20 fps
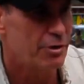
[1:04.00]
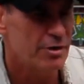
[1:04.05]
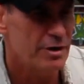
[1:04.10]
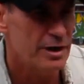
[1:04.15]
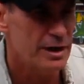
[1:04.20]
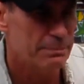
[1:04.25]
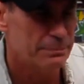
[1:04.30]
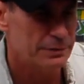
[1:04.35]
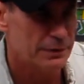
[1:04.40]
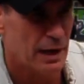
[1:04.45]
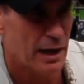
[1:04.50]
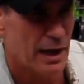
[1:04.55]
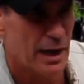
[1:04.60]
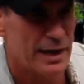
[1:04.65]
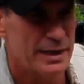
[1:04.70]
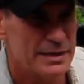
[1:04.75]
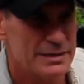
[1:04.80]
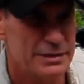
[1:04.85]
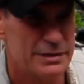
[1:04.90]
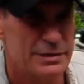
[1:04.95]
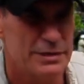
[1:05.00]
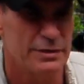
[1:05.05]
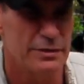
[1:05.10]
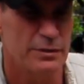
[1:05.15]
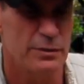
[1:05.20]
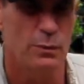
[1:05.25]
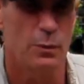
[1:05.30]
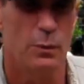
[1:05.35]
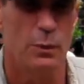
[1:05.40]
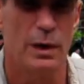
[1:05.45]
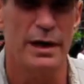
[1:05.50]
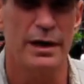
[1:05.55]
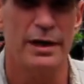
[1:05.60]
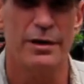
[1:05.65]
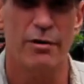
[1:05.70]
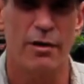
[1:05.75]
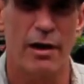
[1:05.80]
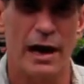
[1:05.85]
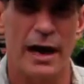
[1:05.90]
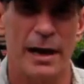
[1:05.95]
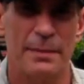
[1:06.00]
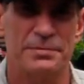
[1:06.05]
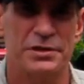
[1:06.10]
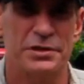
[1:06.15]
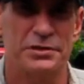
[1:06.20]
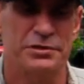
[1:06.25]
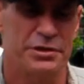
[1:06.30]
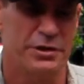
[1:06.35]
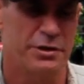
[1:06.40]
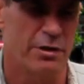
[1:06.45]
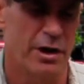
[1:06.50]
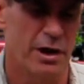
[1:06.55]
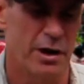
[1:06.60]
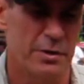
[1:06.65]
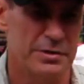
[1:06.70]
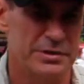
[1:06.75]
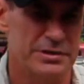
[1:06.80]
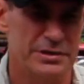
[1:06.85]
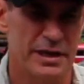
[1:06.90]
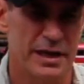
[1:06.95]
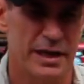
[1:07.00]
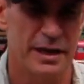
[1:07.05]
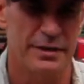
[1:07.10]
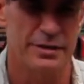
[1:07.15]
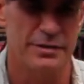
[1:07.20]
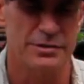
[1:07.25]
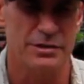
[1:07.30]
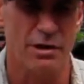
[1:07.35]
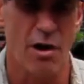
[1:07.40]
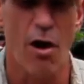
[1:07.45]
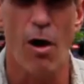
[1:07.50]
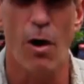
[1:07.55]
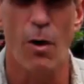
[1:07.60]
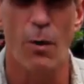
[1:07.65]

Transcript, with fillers: it really applies to what are your options. You know, I always say there's